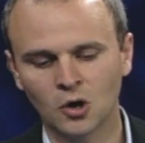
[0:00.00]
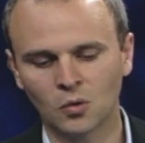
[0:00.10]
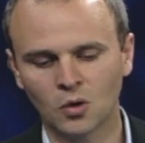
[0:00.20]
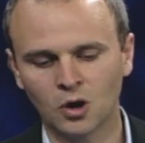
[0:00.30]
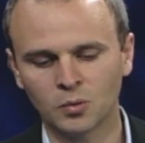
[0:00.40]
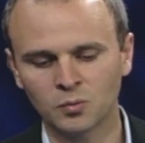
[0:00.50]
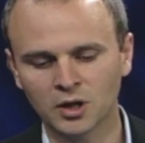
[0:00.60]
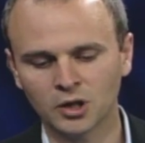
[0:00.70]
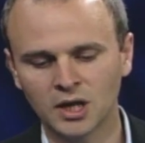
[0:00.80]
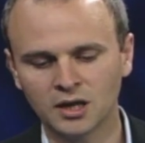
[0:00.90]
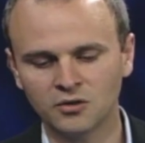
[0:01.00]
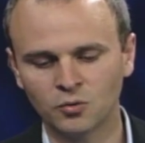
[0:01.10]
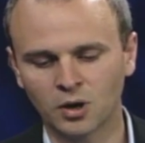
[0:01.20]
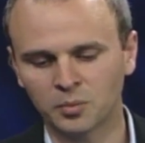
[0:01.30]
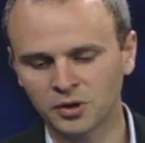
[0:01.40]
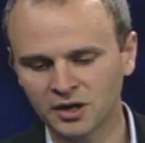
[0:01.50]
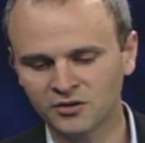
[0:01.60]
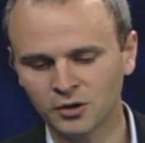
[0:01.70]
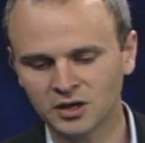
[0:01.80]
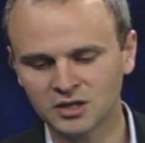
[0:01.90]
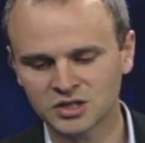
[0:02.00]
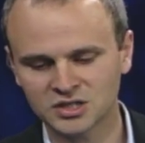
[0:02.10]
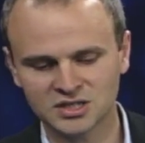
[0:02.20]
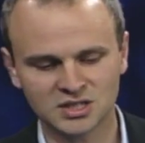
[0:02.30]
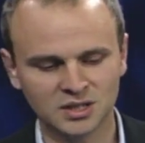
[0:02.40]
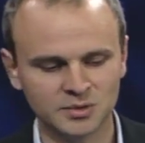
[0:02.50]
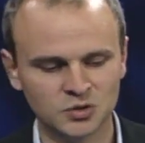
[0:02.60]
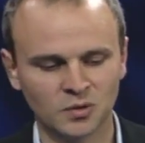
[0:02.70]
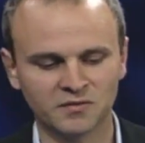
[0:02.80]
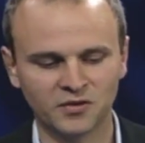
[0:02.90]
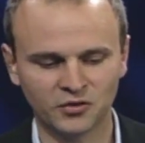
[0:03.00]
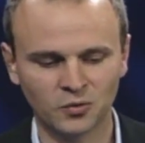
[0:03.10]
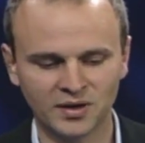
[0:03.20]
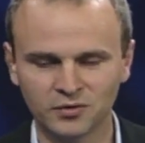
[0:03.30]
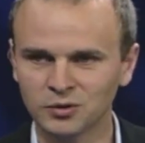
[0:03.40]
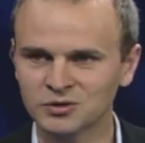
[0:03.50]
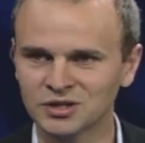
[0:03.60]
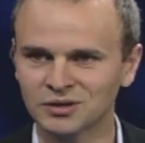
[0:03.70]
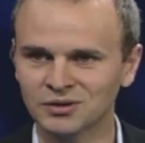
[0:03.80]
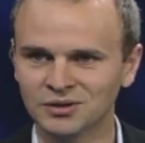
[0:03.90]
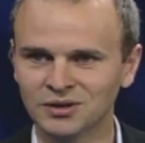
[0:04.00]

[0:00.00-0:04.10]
or are we relegated to our planetary conditions as a limit to our physical evolution?